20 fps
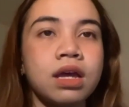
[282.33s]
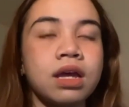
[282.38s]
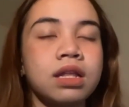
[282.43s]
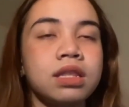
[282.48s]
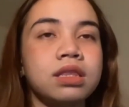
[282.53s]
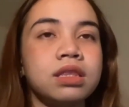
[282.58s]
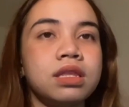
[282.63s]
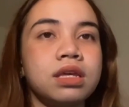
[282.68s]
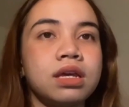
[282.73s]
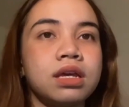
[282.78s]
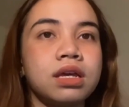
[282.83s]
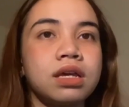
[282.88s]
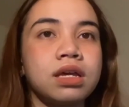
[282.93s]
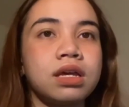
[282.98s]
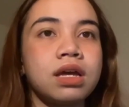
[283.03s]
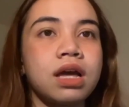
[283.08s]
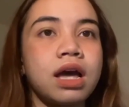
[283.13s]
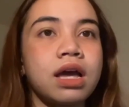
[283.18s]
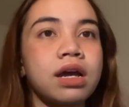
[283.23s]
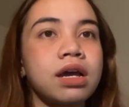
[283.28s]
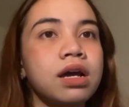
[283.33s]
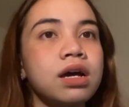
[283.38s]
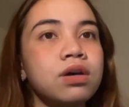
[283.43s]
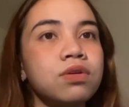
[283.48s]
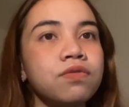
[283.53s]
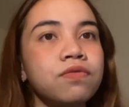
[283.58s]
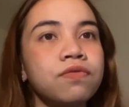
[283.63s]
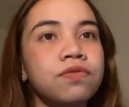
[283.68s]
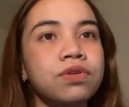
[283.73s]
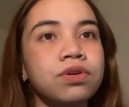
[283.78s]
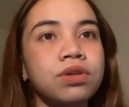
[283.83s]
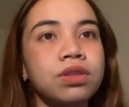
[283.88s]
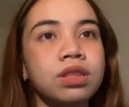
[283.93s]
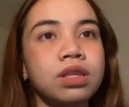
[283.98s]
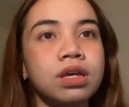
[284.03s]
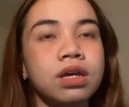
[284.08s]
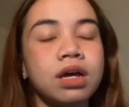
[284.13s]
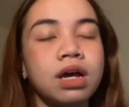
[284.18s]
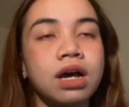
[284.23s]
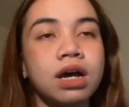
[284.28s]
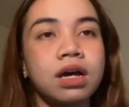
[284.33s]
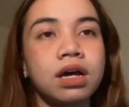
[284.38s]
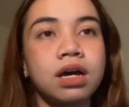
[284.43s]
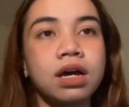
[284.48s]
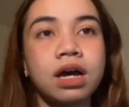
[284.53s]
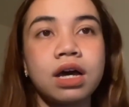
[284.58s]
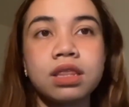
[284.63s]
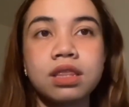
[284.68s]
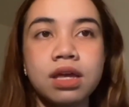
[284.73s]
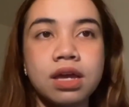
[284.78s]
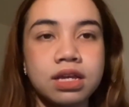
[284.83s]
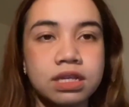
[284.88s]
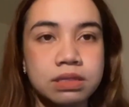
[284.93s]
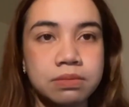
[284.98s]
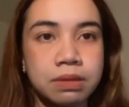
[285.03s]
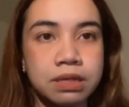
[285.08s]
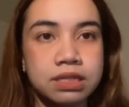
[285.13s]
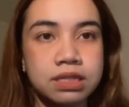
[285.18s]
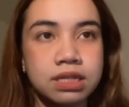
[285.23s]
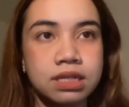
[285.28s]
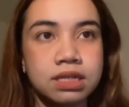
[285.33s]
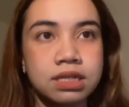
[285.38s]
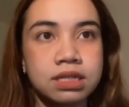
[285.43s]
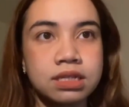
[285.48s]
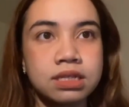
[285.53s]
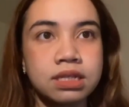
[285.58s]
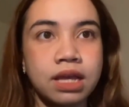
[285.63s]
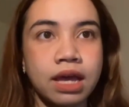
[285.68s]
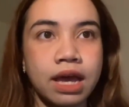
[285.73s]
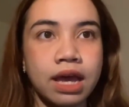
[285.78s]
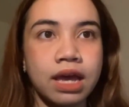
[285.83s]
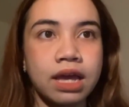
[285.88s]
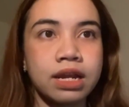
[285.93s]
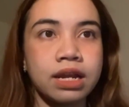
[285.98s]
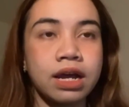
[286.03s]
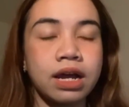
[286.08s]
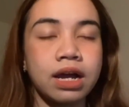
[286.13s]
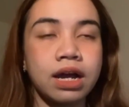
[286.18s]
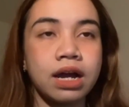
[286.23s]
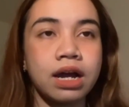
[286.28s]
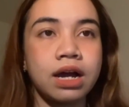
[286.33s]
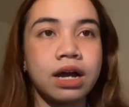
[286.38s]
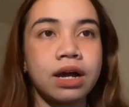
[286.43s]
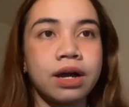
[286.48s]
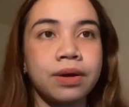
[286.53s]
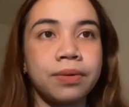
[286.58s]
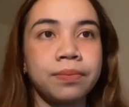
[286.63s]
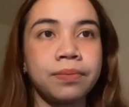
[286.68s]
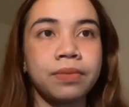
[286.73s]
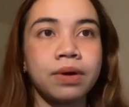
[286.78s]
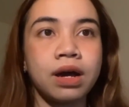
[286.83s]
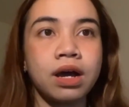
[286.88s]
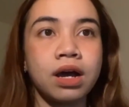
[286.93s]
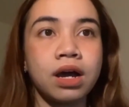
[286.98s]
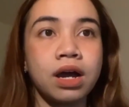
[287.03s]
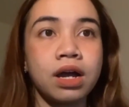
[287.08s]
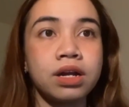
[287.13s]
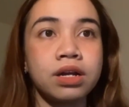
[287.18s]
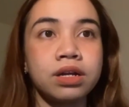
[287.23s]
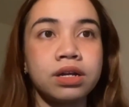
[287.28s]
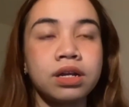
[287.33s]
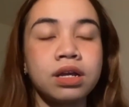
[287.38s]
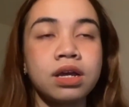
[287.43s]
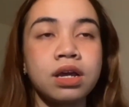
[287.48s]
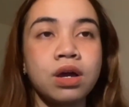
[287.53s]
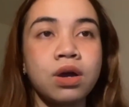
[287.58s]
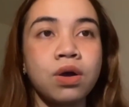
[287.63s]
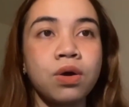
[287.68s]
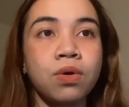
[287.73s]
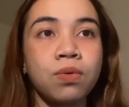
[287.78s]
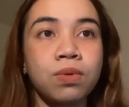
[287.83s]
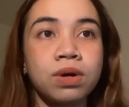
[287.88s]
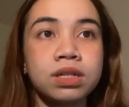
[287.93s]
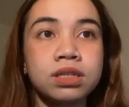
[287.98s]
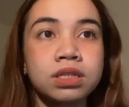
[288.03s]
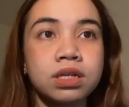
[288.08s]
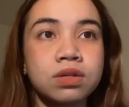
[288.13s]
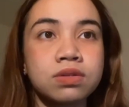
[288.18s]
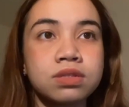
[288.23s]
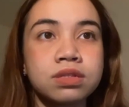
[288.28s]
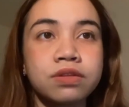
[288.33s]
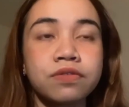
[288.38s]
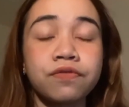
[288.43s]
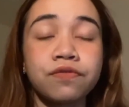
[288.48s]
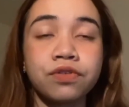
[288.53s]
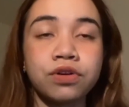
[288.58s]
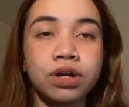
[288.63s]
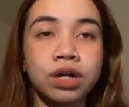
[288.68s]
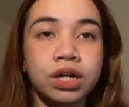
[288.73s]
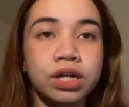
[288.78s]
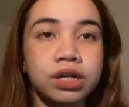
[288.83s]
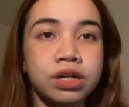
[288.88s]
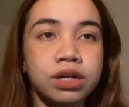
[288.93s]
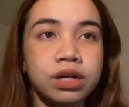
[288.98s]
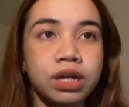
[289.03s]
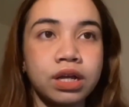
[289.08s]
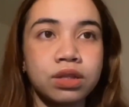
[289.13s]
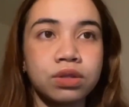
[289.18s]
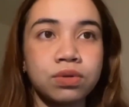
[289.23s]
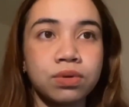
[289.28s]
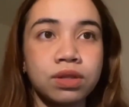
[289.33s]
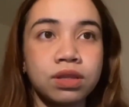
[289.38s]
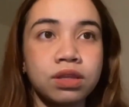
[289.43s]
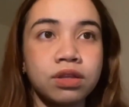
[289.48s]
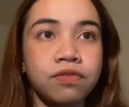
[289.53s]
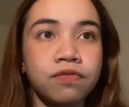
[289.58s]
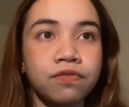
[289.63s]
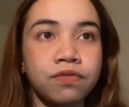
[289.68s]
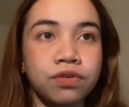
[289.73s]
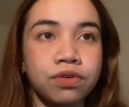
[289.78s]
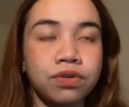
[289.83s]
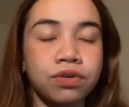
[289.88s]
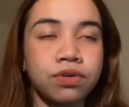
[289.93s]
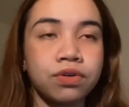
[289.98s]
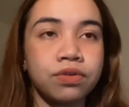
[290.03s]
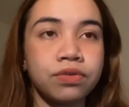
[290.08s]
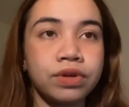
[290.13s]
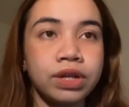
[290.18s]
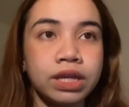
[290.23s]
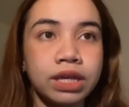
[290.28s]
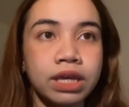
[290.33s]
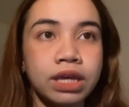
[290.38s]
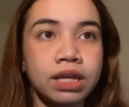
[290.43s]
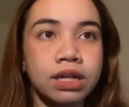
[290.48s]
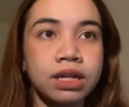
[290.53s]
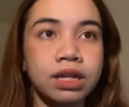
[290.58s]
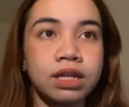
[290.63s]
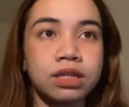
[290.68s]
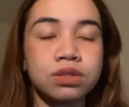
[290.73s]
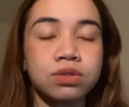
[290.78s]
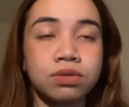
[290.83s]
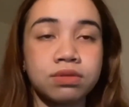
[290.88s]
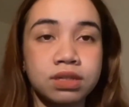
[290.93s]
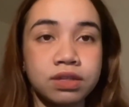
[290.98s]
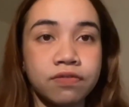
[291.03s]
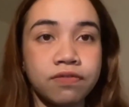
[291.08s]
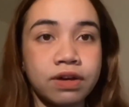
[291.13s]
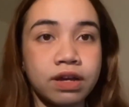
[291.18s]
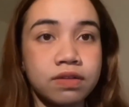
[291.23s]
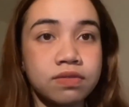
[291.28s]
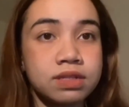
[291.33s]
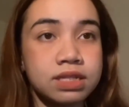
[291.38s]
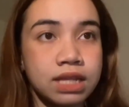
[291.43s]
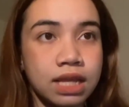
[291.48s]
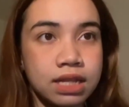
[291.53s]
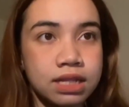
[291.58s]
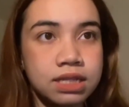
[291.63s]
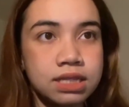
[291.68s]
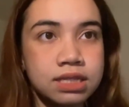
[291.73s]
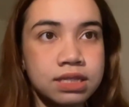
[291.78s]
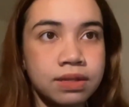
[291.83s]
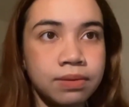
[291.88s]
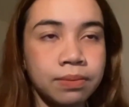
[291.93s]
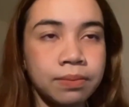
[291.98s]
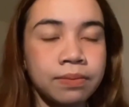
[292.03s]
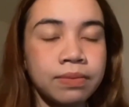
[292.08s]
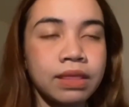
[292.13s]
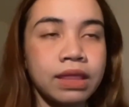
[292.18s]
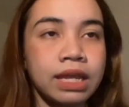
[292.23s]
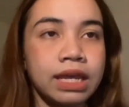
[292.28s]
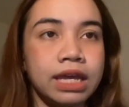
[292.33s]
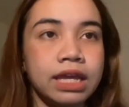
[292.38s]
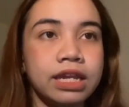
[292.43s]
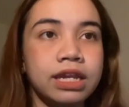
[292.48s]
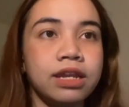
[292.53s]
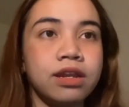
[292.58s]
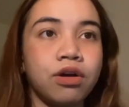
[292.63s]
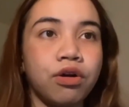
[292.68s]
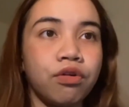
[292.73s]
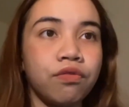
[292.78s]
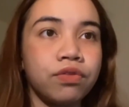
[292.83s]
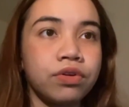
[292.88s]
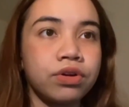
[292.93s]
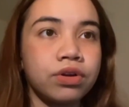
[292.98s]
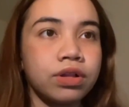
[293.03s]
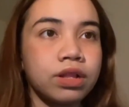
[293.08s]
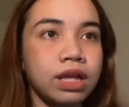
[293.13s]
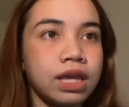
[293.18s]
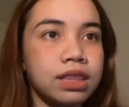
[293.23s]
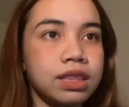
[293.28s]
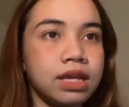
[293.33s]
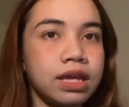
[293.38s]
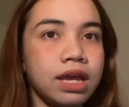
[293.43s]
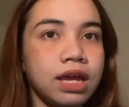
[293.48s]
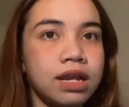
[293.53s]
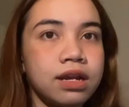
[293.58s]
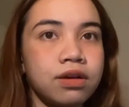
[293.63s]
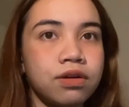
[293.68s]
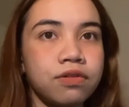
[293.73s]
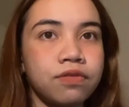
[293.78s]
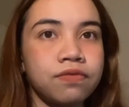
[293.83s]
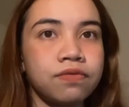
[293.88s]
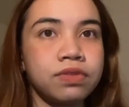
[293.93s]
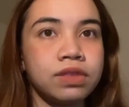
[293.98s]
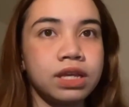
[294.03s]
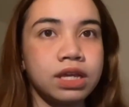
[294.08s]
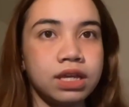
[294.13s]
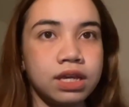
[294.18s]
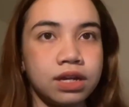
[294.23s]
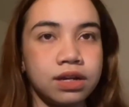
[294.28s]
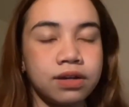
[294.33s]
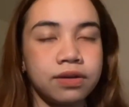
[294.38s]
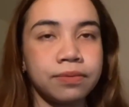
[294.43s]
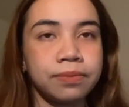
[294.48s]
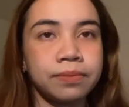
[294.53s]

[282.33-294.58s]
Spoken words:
The account for the other expenses had 1,424 ringgit and 25 cents in it overall at the end of the year.